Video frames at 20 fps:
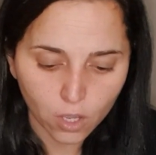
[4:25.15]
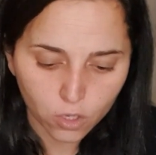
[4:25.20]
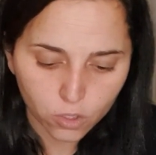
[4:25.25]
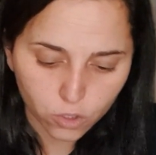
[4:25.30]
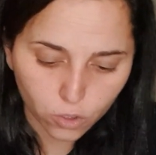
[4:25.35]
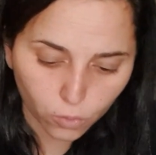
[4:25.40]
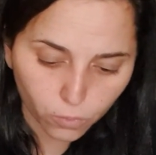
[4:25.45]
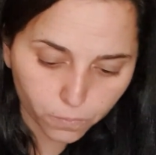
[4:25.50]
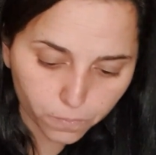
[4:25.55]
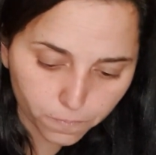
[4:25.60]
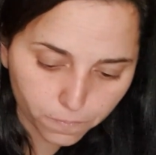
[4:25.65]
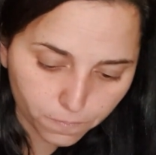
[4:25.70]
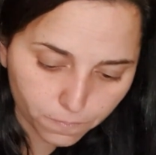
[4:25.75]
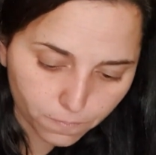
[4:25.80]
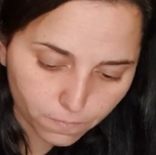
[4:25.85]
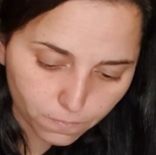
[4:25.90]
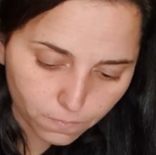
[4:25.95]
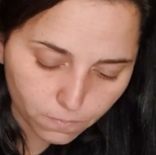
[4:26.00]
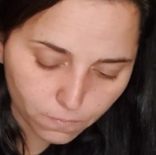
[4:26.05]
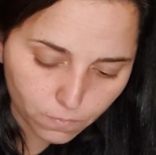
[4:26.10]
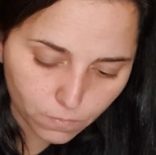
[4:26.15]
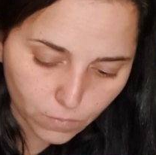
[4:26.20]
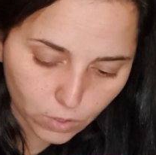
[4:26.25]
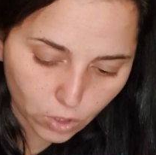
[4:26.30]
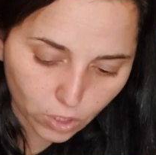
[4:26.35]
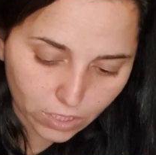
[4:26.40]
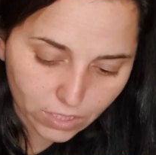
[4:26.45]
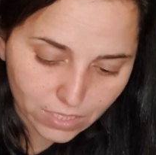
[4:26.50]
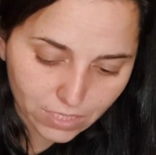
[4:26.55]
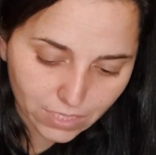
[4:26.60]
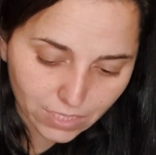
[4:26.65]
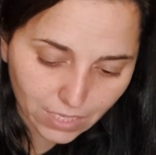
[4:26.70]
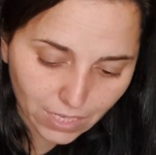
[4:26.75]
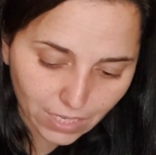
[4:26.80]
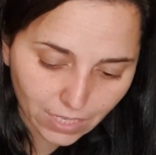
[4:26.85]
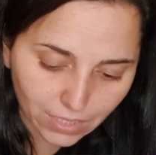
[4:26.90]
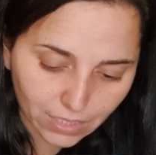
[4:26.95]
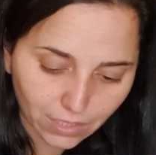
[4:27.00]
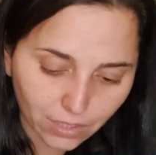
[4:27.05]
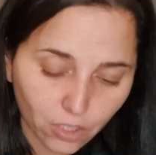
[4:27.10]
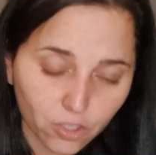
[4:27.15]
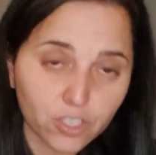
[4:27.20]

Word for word: So you can see that